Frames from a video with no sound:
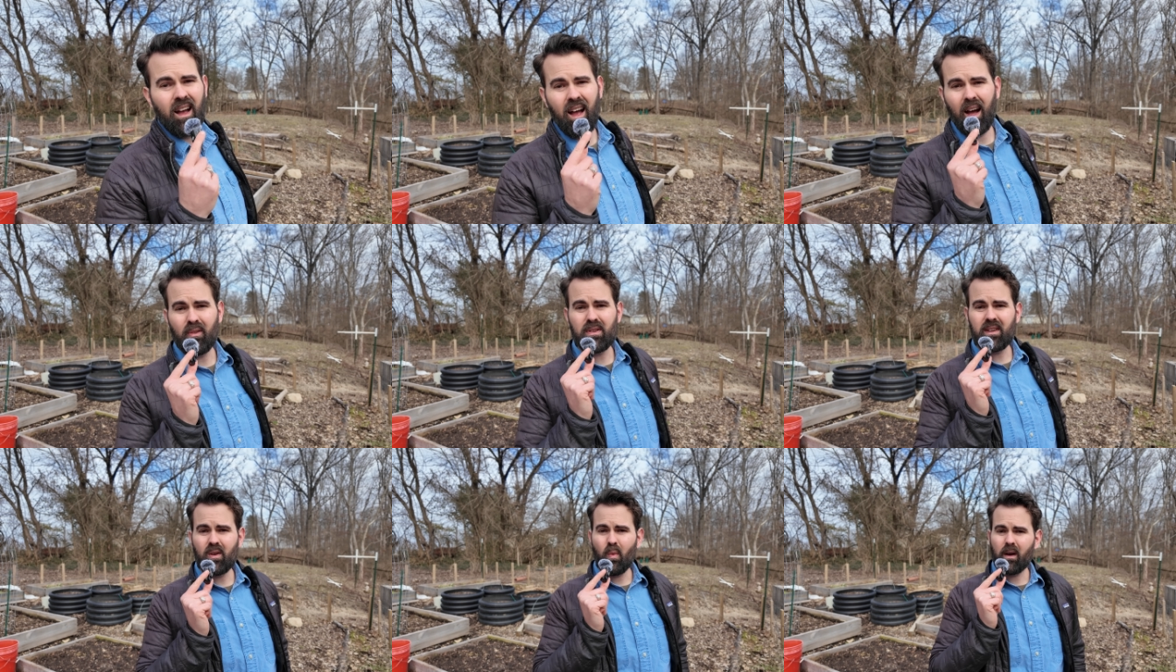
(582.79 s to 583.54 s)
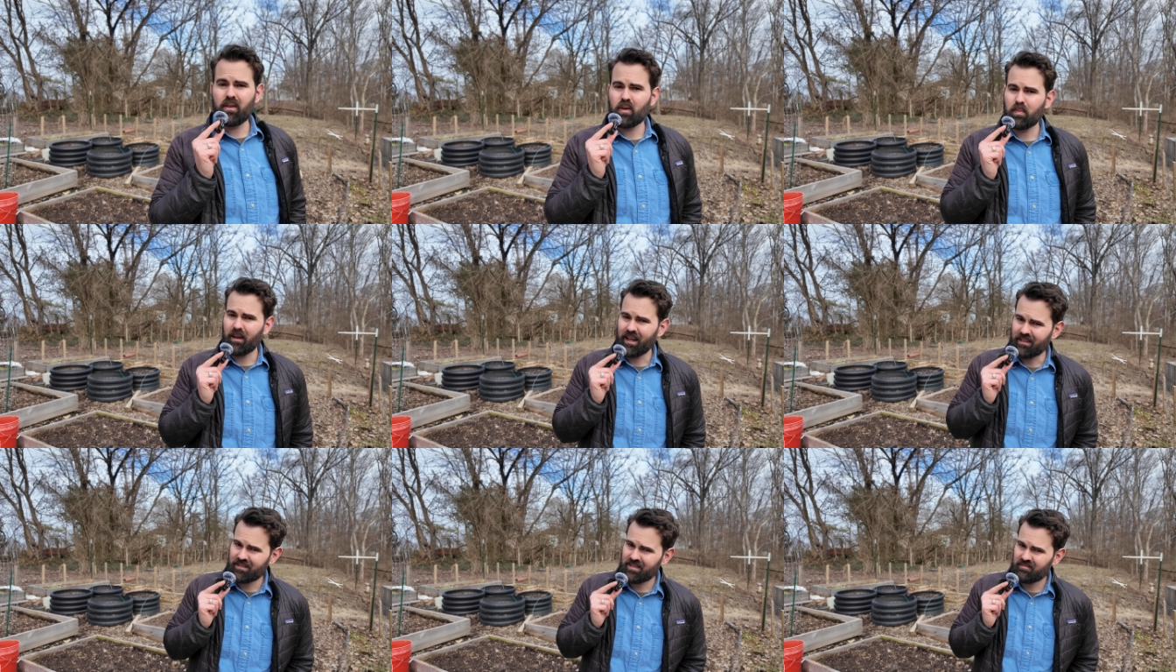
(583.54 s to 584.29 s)
How are you going to water your
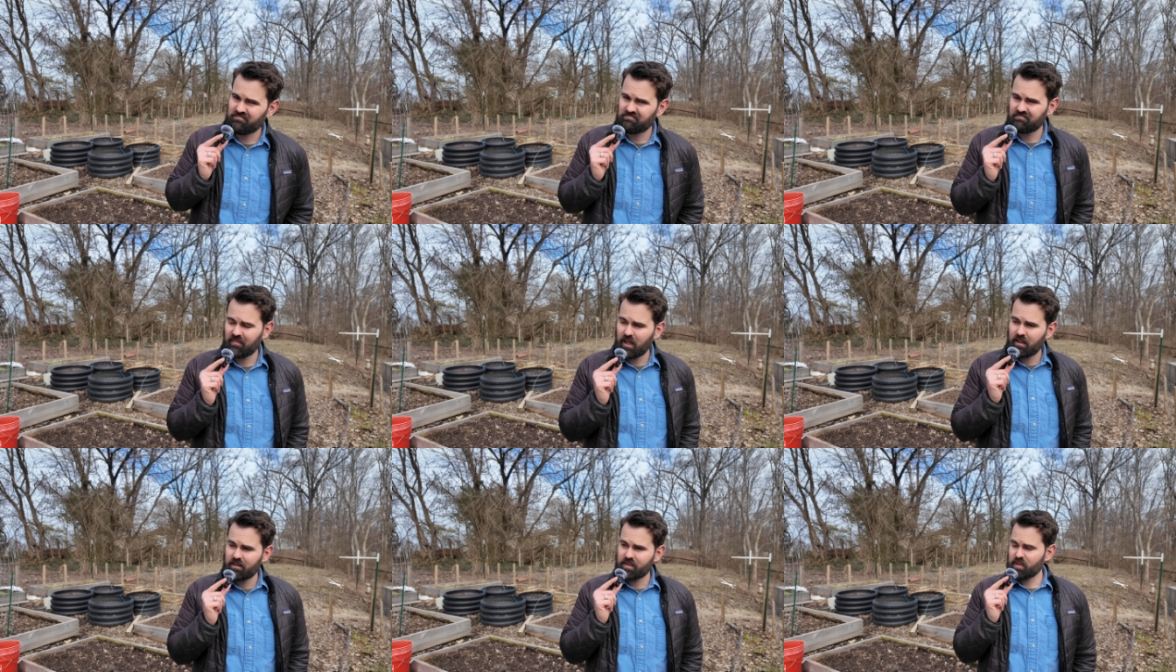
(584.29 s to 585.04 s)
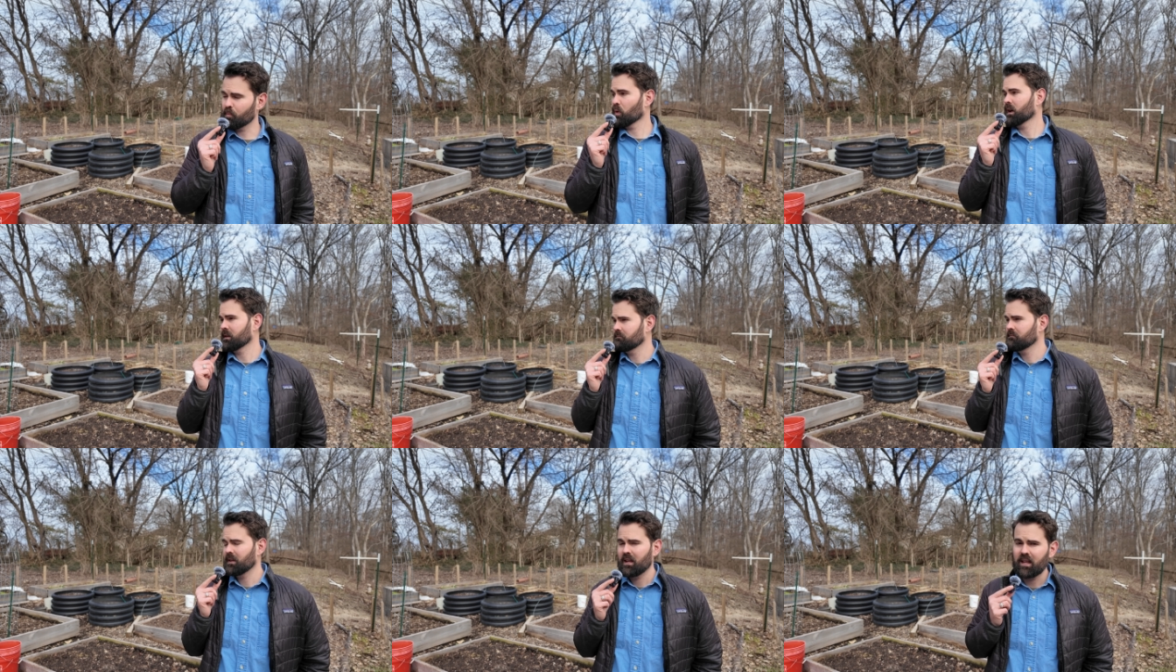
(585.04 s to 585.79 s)
plants? Spring
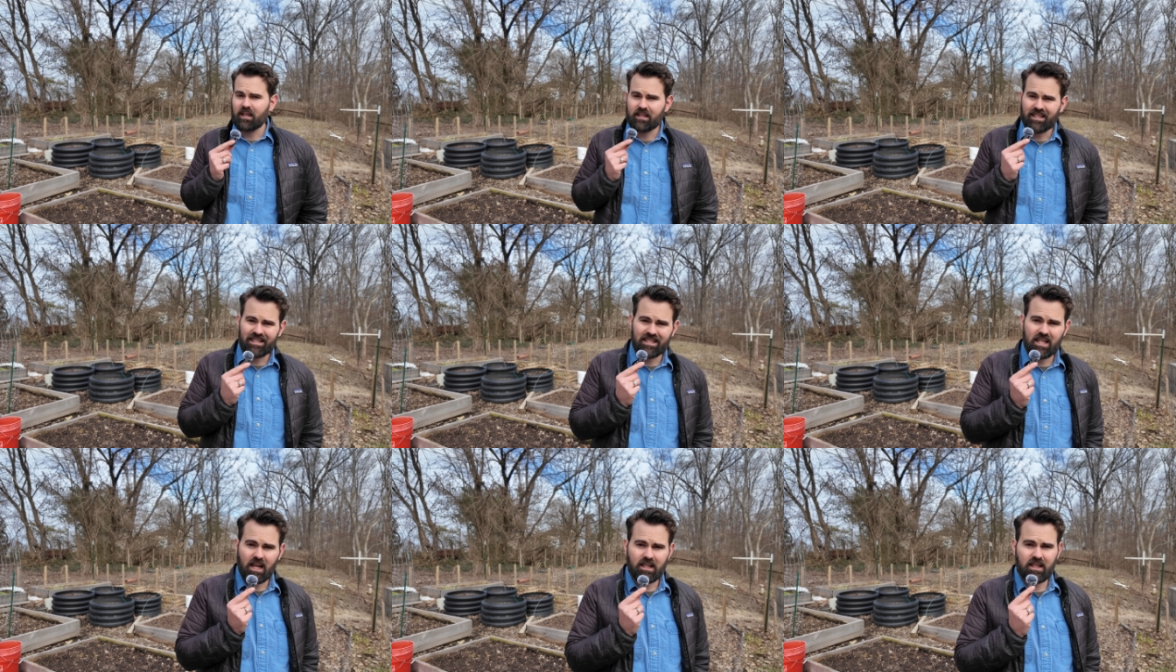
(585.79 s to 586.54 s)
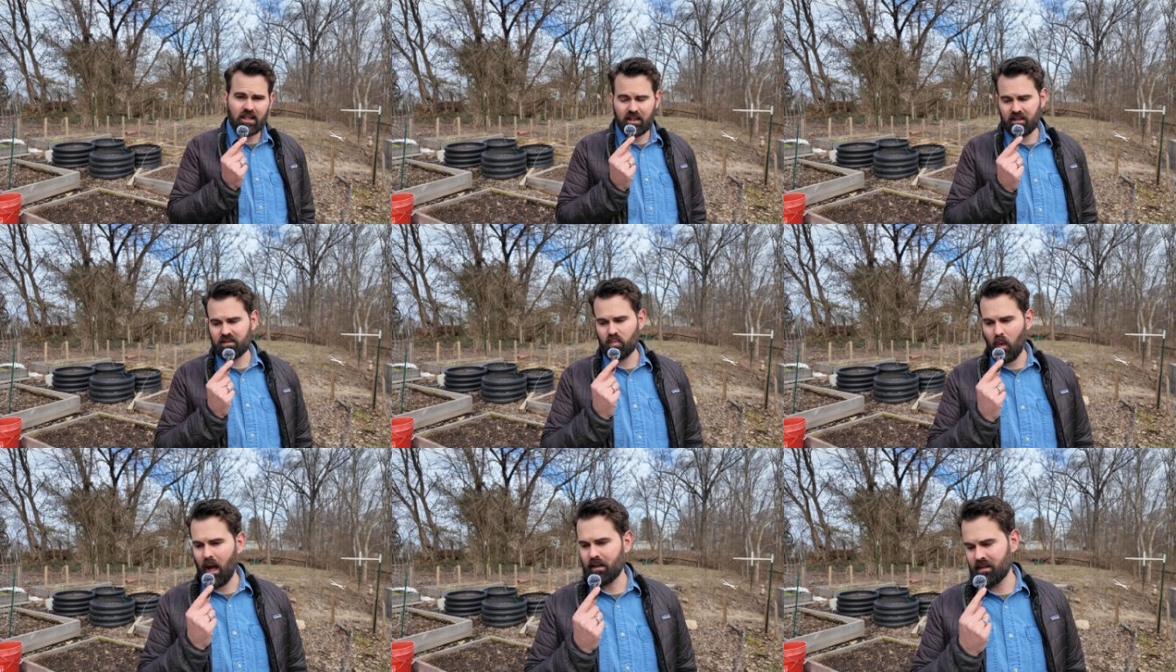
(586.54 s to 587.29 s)
in Kentucky is
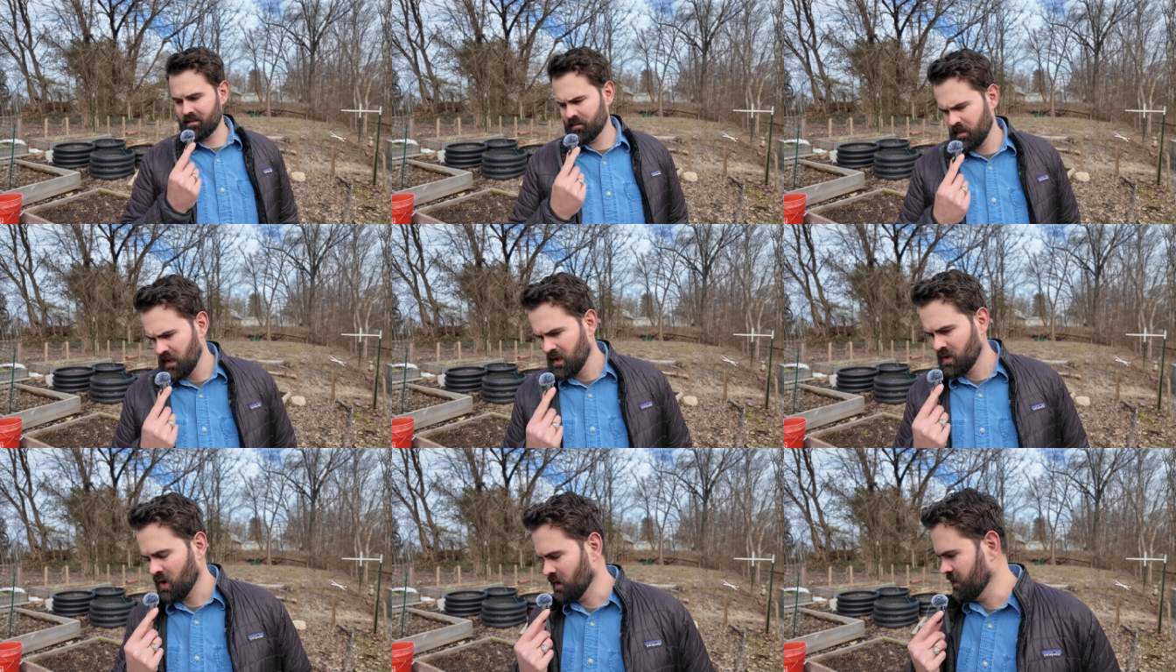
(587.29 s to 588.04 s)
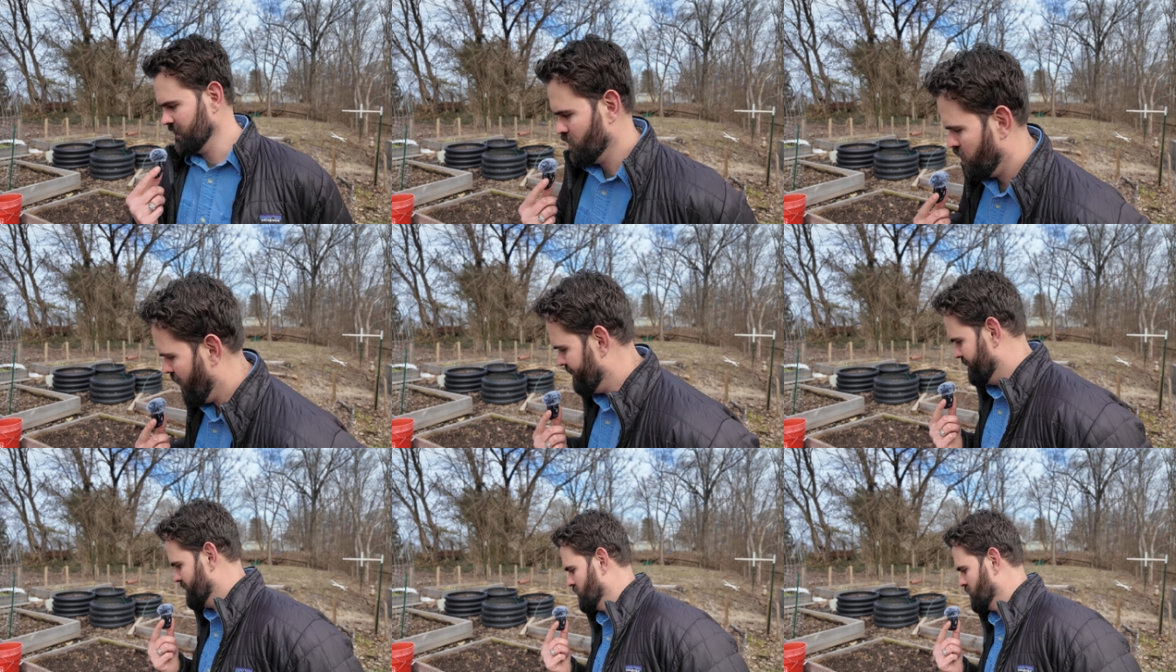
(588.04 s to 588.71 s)
wet. It's currently wet and